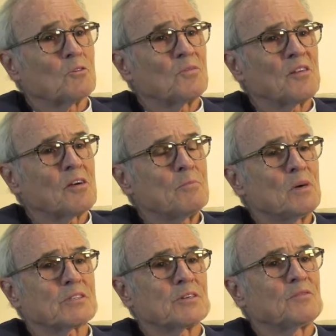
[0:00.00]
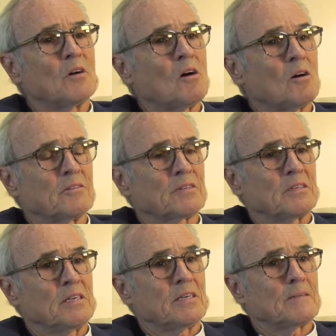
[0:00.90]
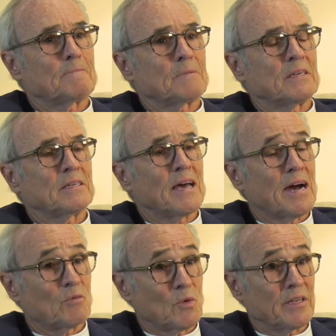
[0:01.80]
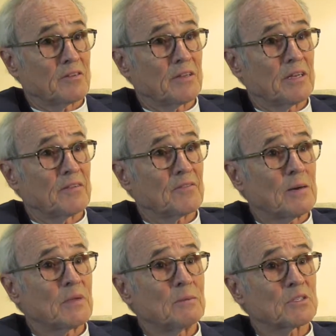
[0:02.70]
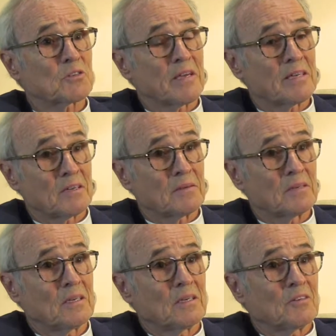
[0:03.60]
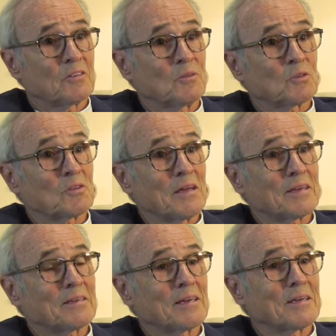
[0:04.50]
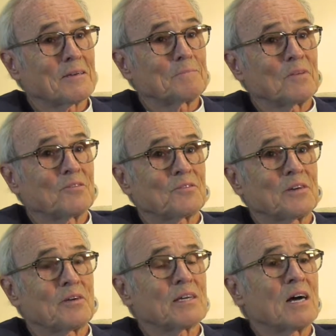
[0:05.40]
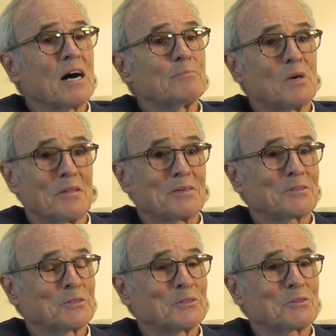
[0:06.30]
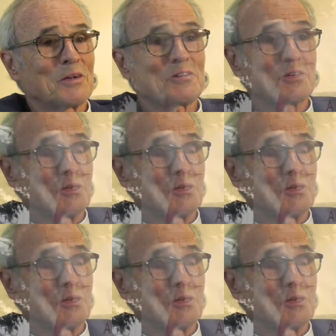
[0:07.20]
very much involved in outreach. And if I'm not mistaken, she was like a fairy godmother to Treasure